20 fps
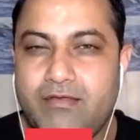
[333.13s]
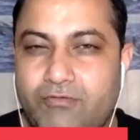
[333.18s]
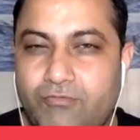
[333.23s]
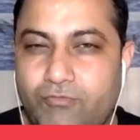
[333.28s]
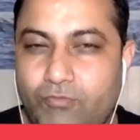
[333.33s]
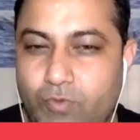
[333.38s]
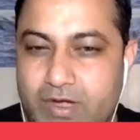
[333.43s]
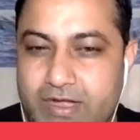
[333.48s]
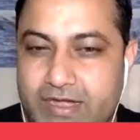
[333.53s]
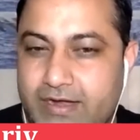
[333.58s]

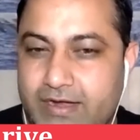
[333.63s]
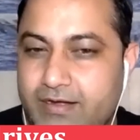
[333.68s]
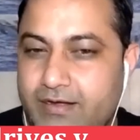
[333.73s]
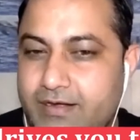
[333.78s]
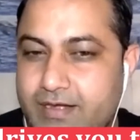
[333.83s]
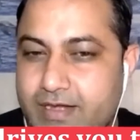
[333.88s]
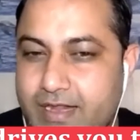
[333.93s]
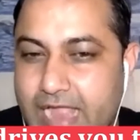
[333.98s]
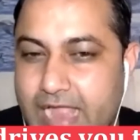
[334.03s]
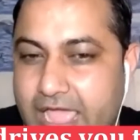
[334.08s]
what
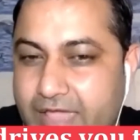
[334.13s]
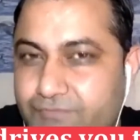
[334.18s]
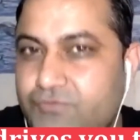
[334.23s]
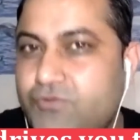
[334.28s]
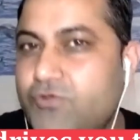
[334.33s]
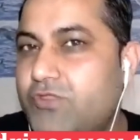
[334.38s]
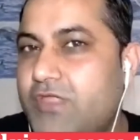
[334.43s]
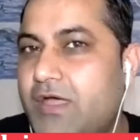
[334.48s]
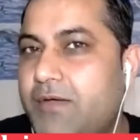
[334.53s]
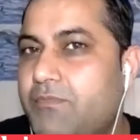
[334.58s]
drives
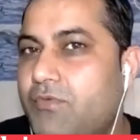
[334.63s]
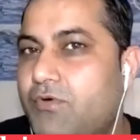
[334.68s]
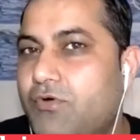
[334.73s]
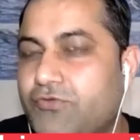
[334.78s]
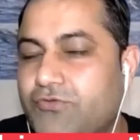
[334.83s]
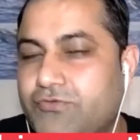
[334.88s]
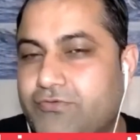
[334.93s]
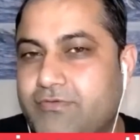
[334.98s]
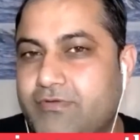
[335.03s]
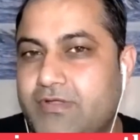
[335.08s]
you the
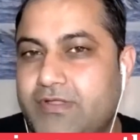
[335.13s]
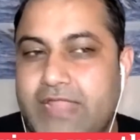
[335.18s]
most?